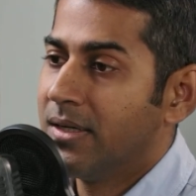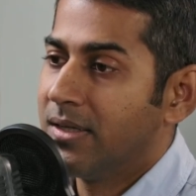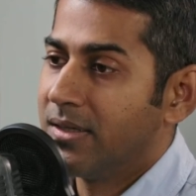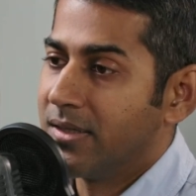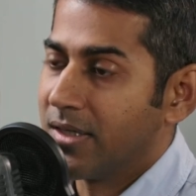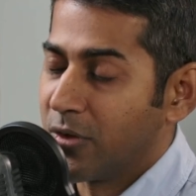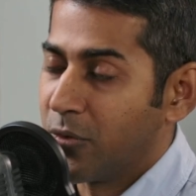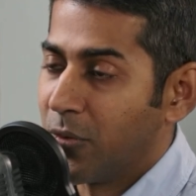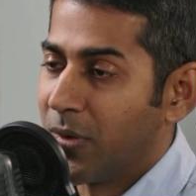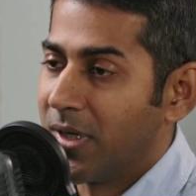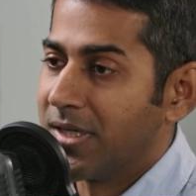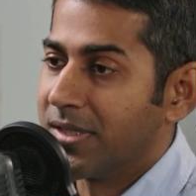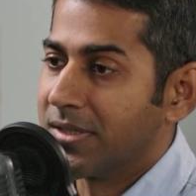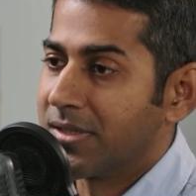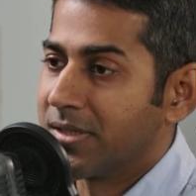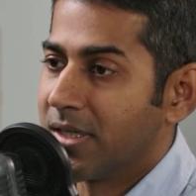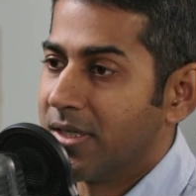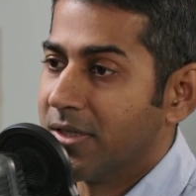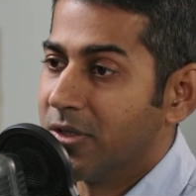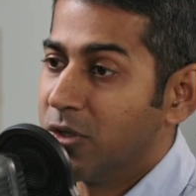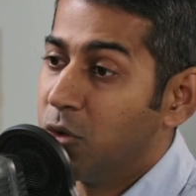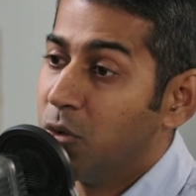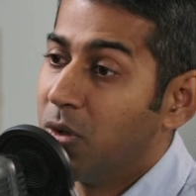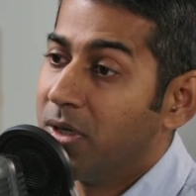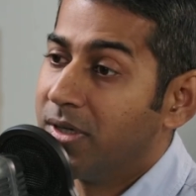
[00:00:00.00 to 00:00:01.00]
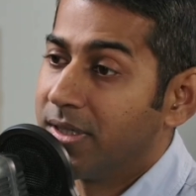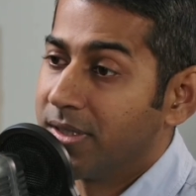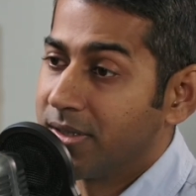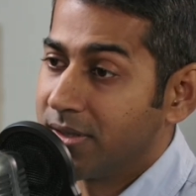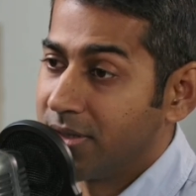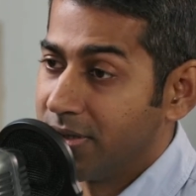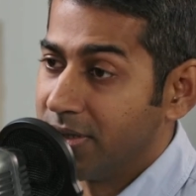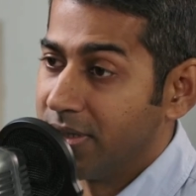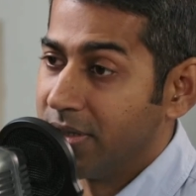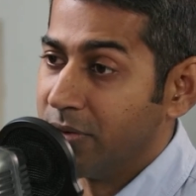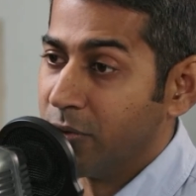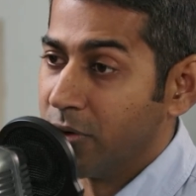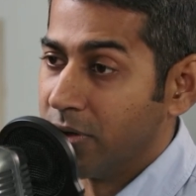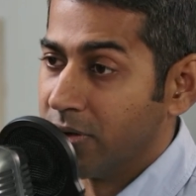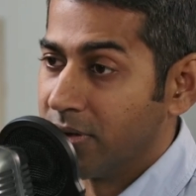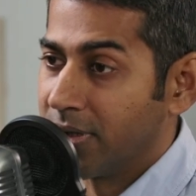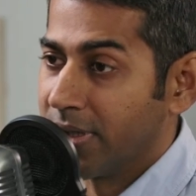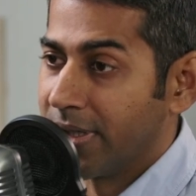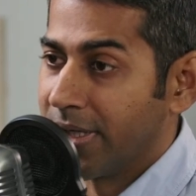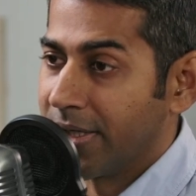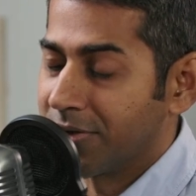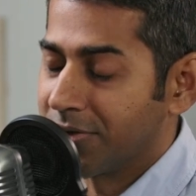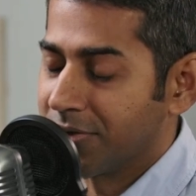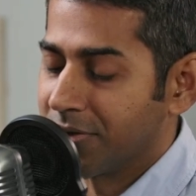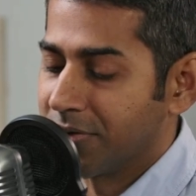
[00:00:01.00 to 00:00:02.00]
requires a 230 volt
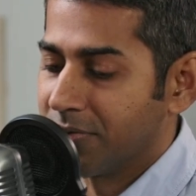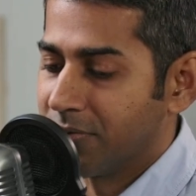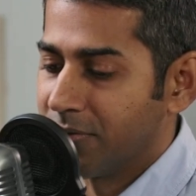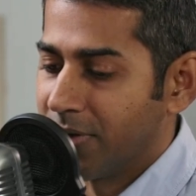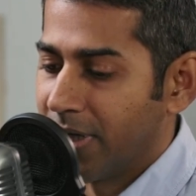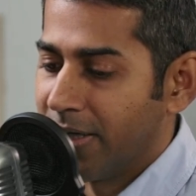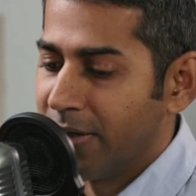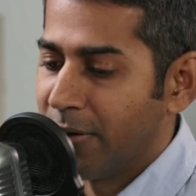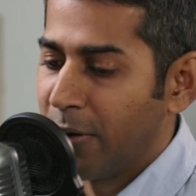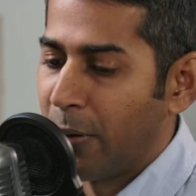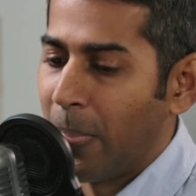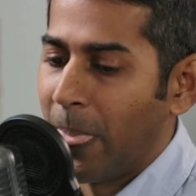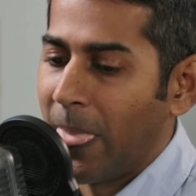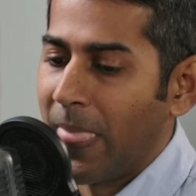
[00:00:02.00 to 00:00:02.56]
connection, right?